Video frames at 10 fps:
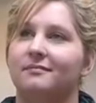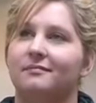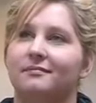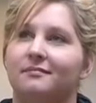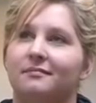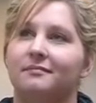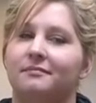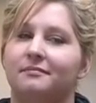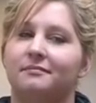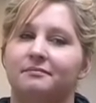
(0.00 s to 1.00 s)

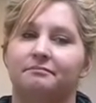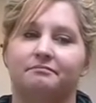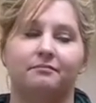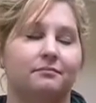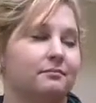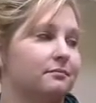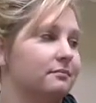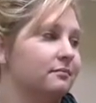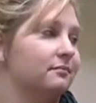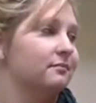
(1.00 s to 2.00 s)

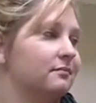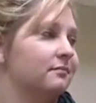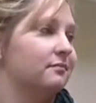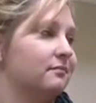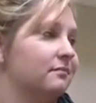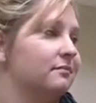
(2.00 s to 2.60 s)
(not speaking)